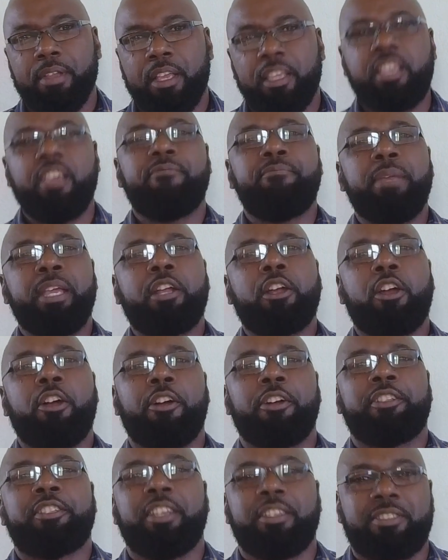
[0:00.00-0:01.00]
Give me
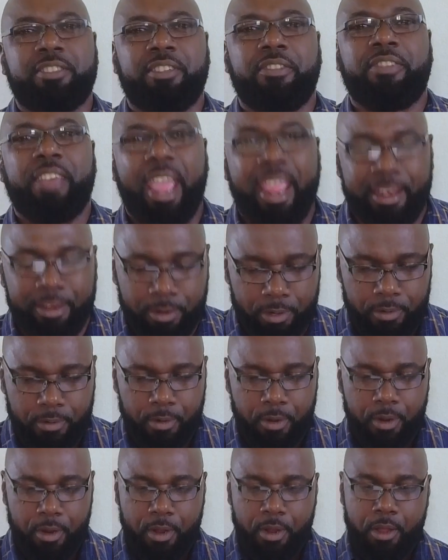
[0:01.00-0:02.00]
Curtis then.
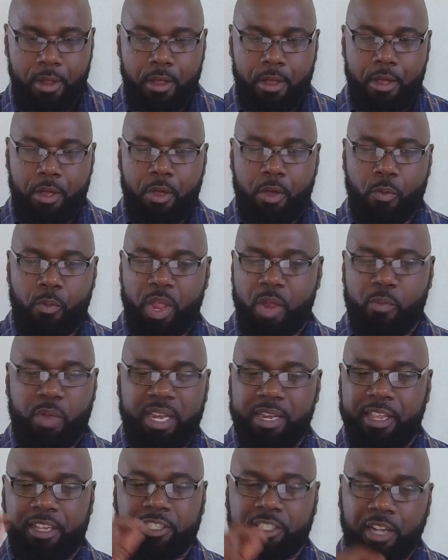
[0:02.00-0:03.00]

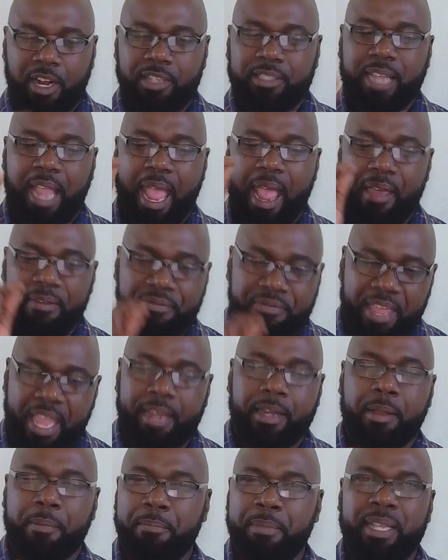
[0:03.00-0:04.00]
When they start to add
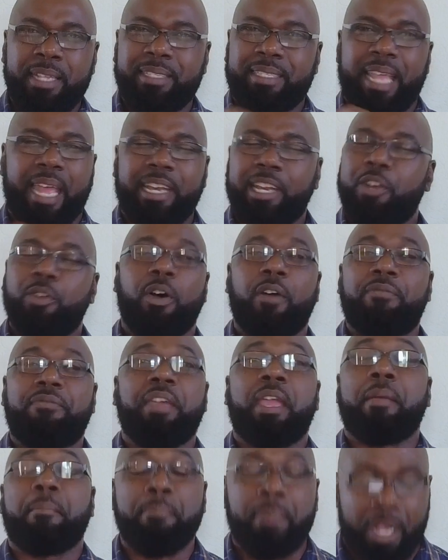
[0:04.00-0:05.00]
then, it means that they don't
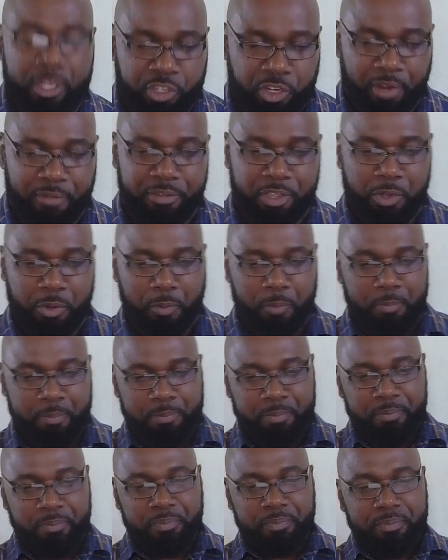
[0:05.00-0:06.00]
think much of you.
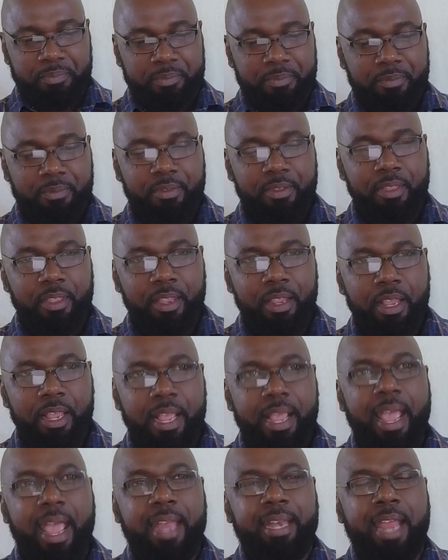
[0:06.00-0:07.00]

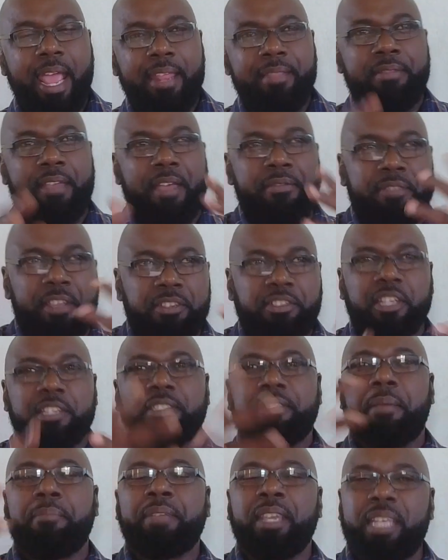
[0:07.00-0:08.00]
And this
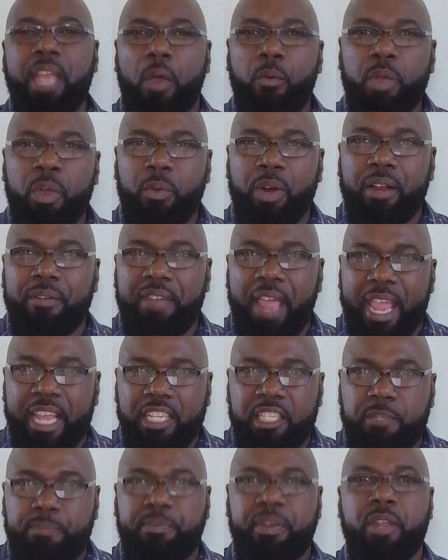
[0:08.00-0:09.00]
is something that we would have
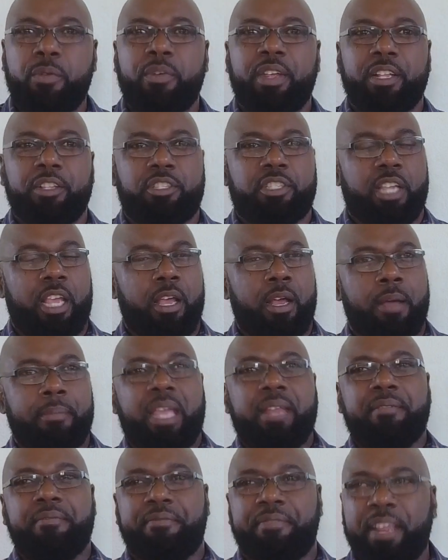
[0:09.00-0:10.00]
experienced
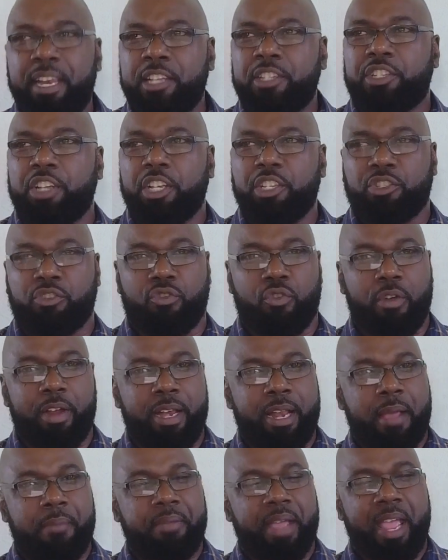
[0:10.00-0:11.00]
in villages
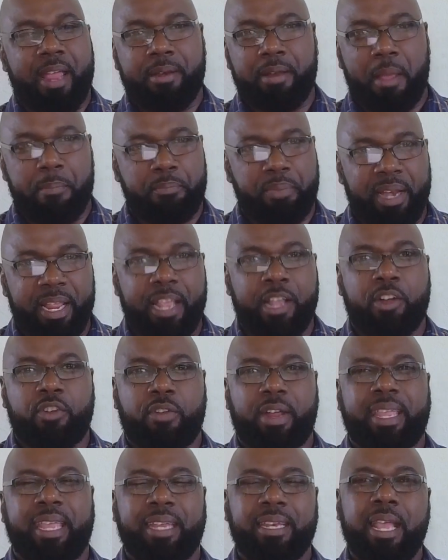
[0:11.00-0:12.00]
growing up and playing
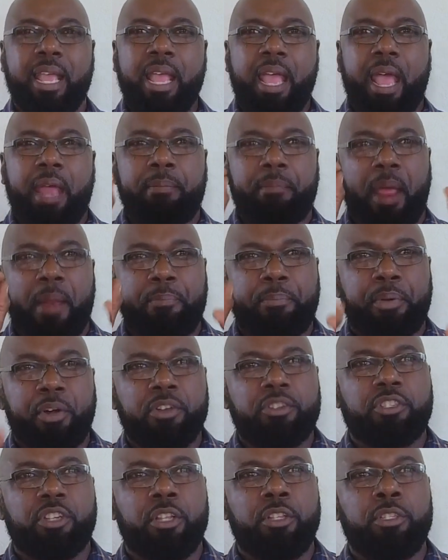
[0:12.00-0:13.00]
cricket. And
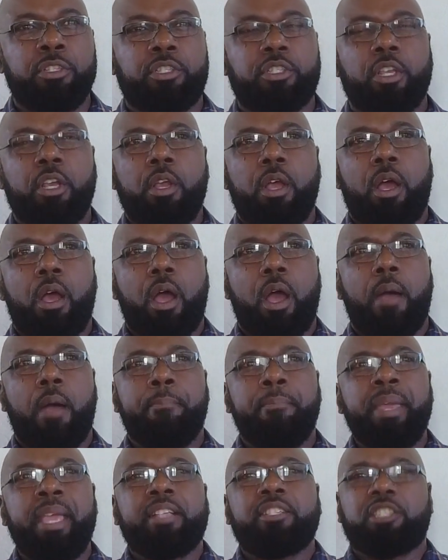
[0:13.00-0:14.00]
persons
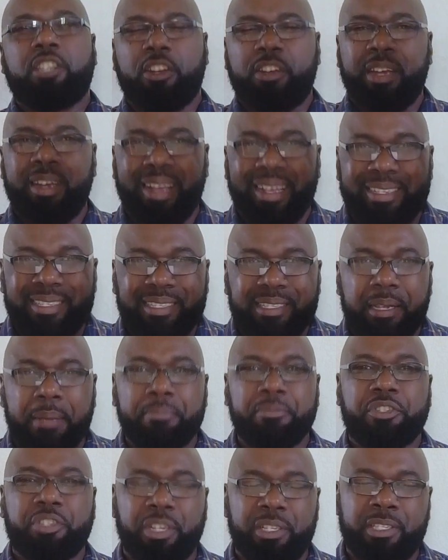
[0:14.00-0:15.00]
make certain
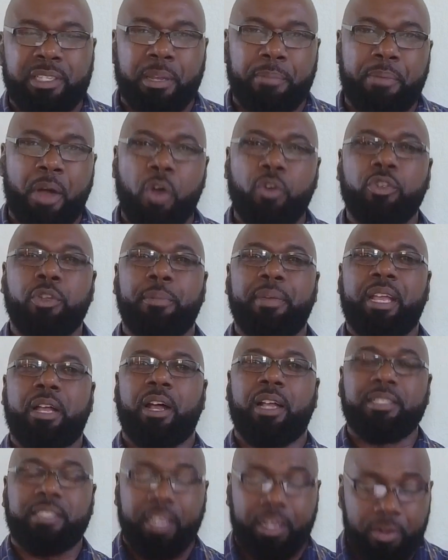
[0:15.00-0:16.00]
assumptions about you
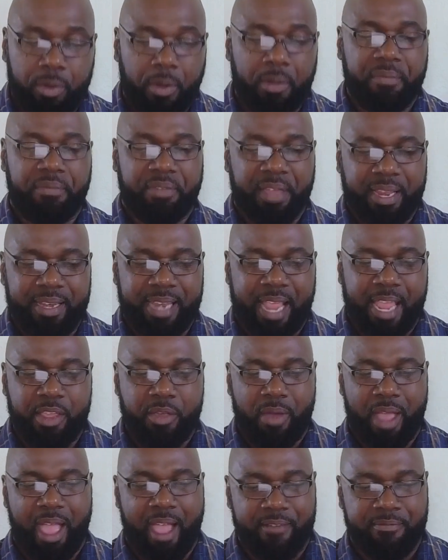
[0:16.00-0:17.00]
because they don't think that
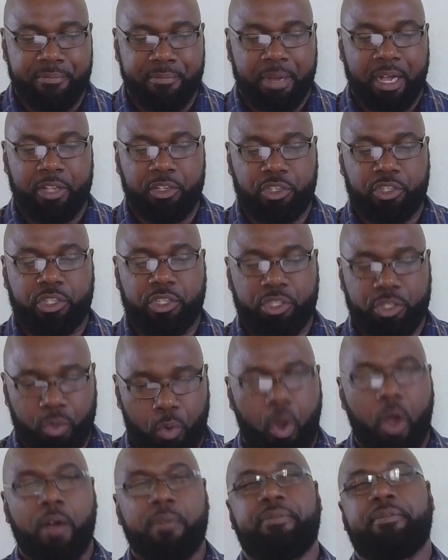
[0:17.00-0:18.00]
you have much to
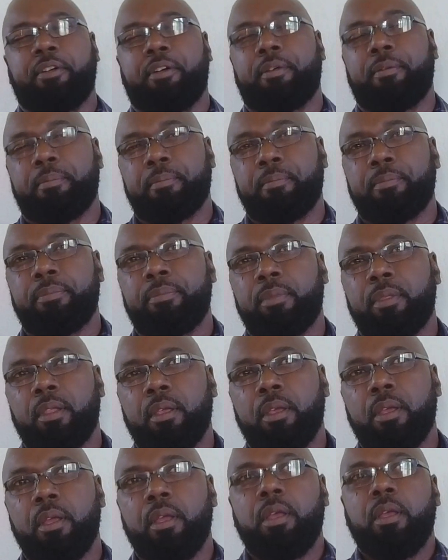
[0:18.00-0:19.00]
offer.
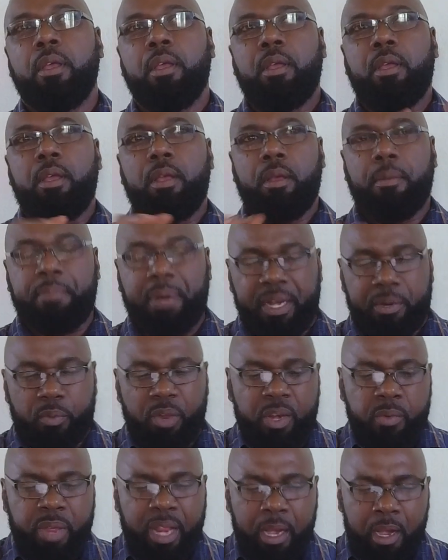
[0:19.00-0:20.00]
But
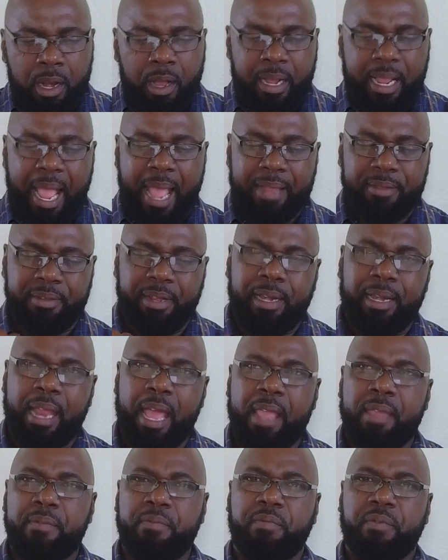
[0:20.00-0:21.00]
when we look at the
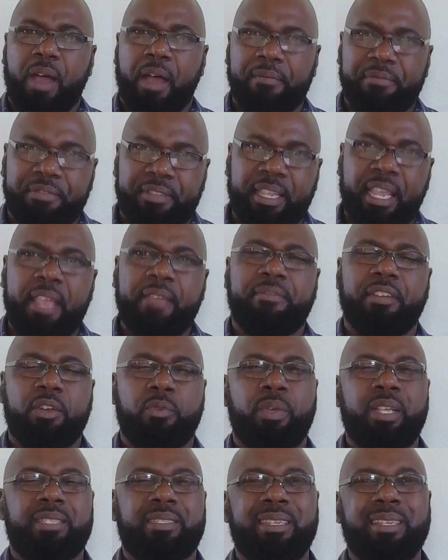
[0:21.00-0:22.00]
life of
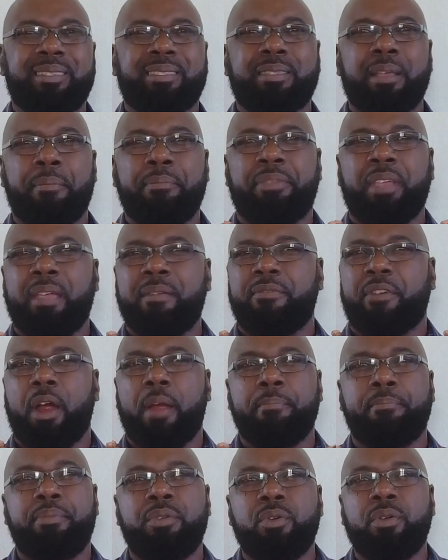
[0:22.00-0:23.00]
David, we see something
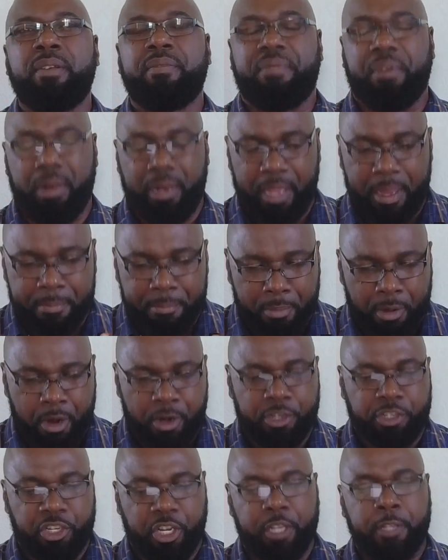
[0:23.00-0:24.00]
very beautiful
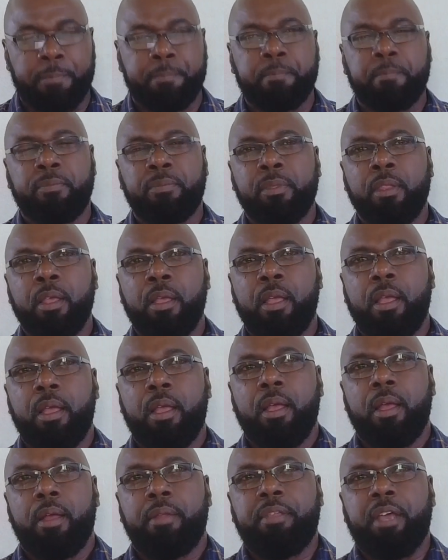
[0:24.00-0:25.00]
emerging.
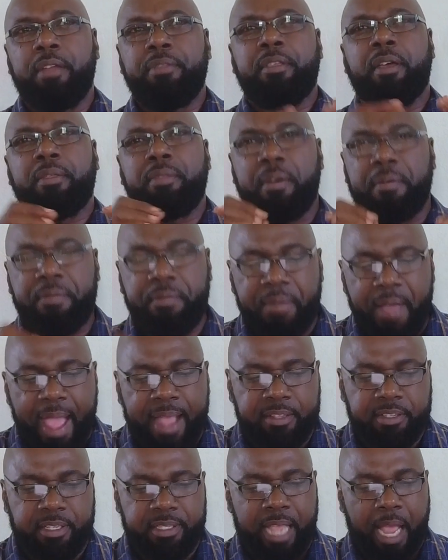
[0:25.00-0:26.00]
The
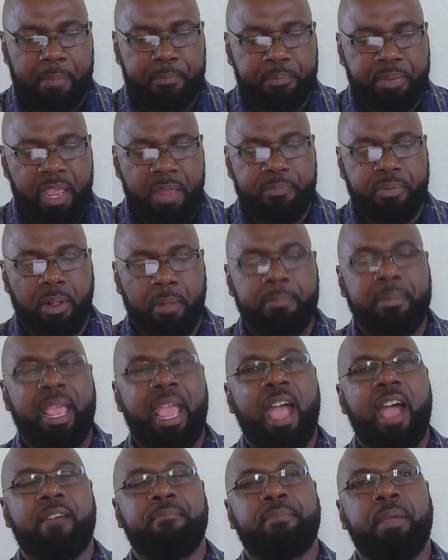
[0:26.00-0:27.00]
fact that people may
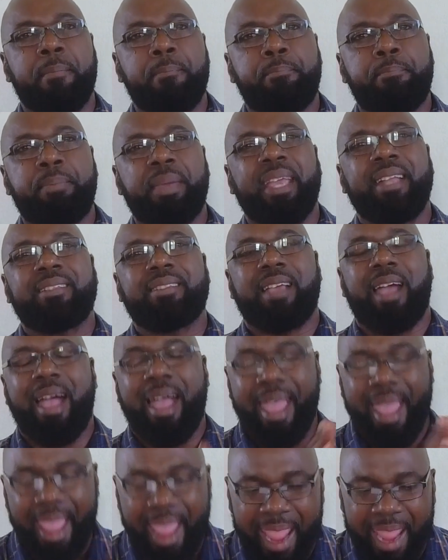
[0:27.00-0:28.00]
have been picked
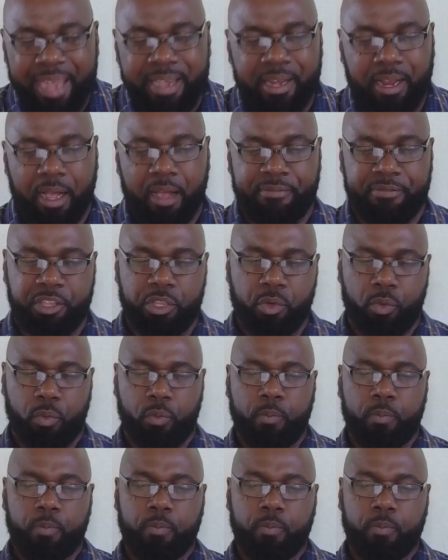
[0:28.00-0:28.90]
ahead of you.